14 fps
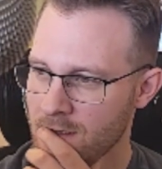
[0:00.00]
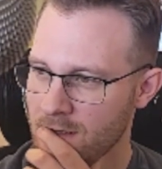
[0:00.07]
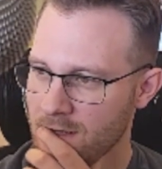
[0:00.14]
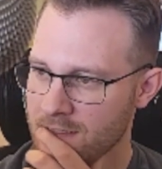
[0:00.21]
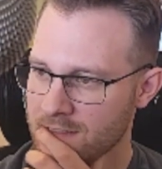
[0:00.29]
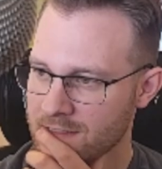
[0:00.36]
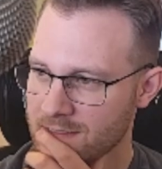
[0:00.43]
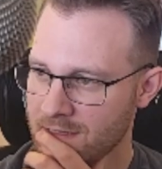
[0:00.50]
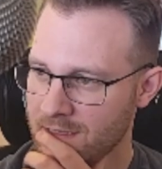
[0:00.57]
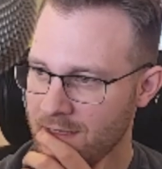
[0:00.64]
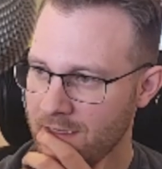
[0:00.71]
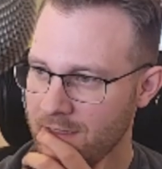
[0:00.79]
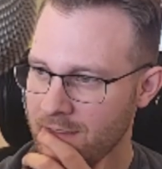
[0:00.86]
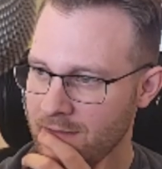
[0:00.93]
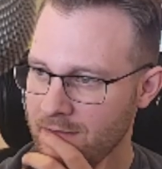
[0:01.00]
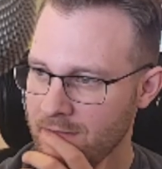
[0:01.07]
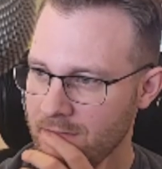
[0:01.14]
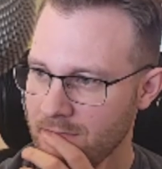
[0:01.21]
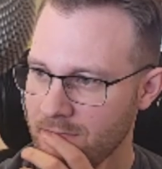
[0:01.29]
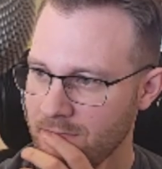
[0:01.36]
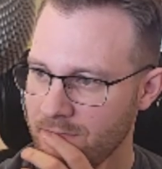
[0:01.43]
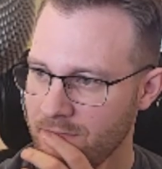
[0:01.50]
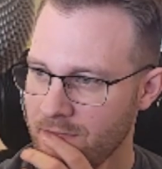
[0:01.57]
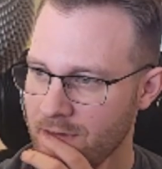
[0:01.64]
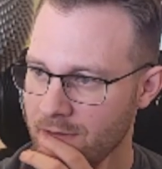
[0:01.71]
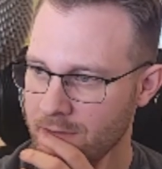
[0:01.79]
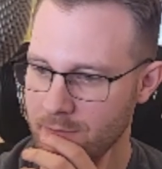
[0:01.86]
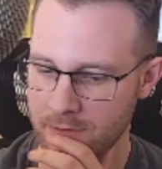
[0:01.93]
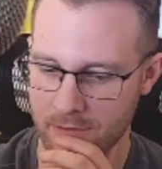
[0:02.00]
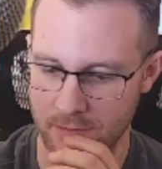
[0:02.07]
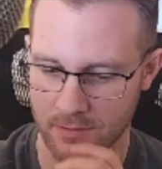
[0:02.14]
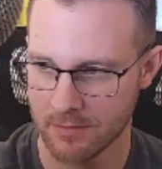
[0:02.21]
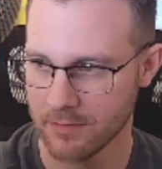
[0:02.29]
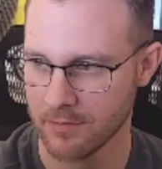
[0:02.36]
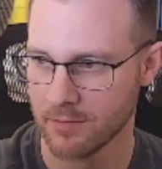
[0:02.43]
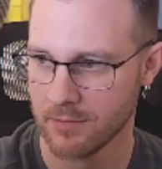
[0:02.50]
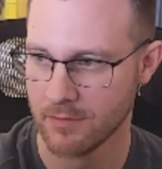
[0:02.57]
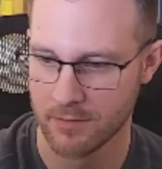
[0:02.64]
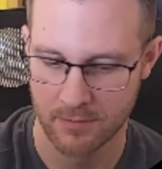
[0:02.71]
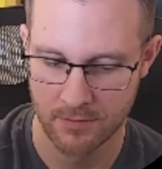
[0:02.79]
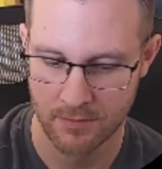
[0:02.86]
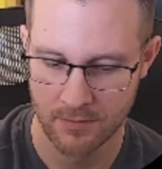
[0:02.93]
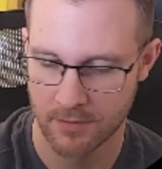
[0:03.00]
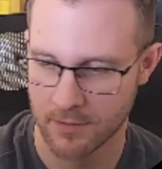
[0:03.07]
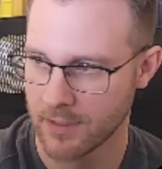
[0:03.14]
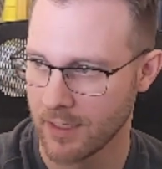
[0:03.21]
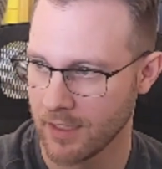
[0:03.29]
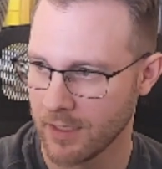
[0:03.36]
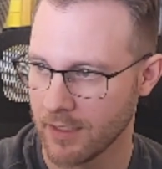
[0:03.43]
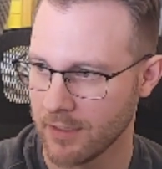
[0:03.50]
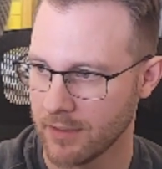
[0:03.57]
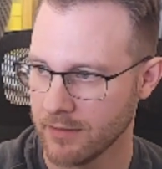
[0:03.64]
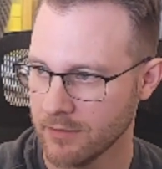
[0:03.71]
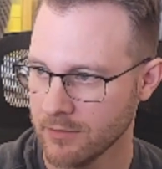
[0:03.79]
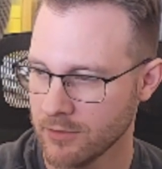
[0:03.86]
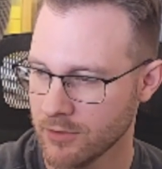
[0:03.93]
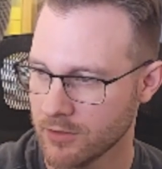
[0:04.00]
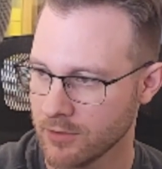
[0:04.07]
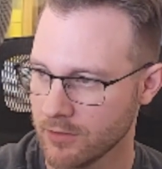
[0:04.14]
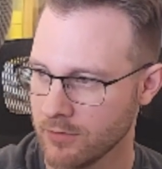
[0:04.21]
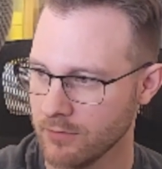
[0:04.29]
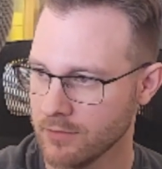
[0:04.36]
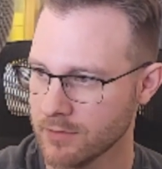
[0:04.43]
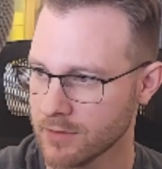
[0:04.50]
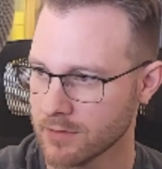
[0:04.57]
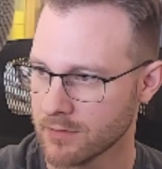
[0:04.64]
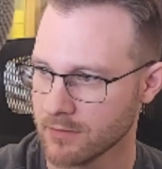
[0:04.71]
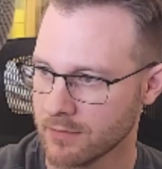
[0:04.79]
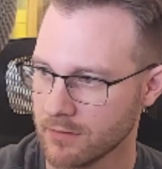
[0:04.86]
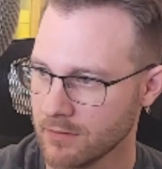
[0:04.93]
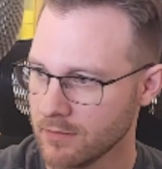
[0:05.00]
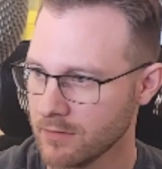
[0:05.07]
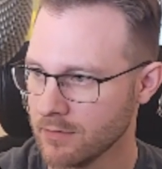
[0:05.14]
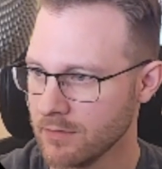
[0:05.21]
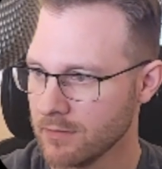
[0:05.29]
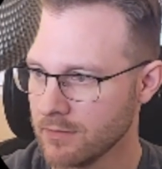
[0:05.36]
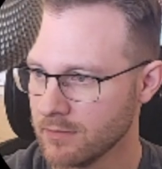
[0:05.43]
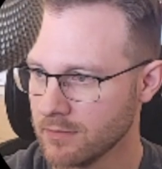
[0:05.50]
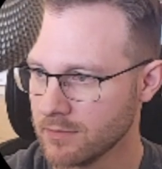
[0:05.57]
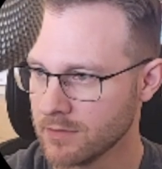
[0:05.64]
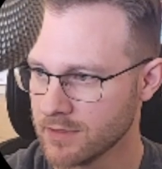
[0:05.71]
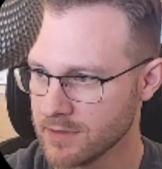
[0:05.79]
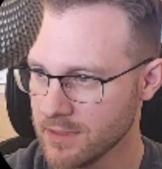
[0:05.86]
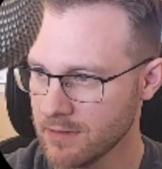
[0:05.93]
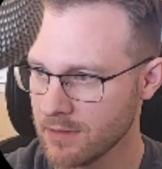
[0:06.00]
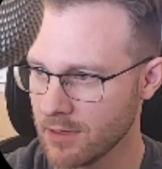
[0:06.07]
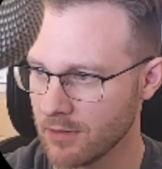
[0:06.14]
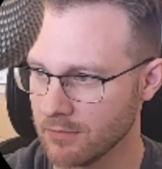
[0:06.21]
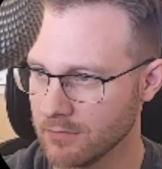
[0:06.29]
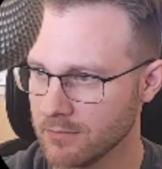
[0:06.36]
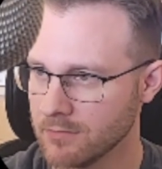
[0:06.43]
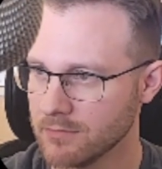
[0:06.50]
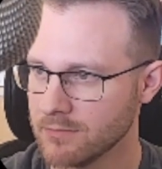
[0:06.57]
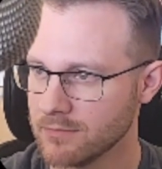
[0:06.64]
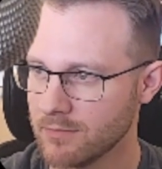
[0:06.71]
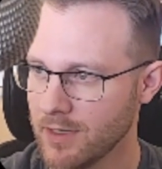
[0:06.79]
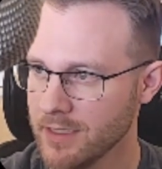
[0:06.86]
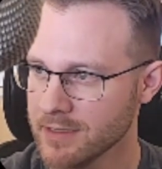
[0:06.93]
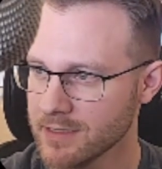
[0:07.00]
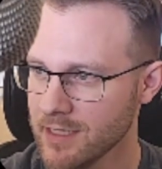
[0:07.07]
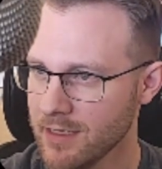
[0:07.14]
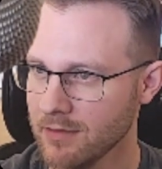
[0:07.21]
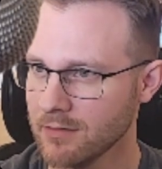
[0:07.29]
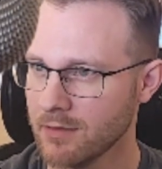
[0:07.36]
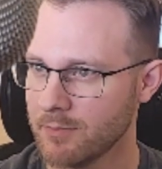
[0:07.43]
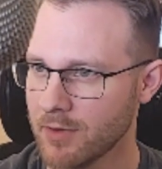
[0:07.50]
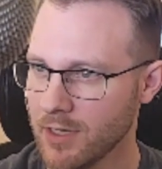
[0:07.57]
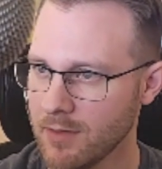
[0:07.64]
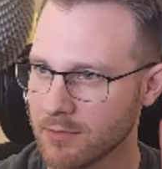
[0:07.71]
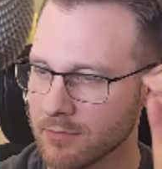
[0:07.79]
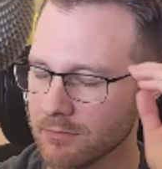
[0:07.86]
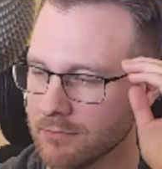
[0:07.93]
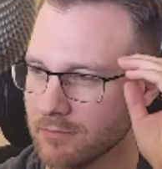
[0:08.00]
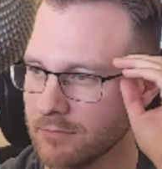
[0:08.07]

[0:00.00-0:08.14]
Assign variable can shoot to 0. Why is that a problem?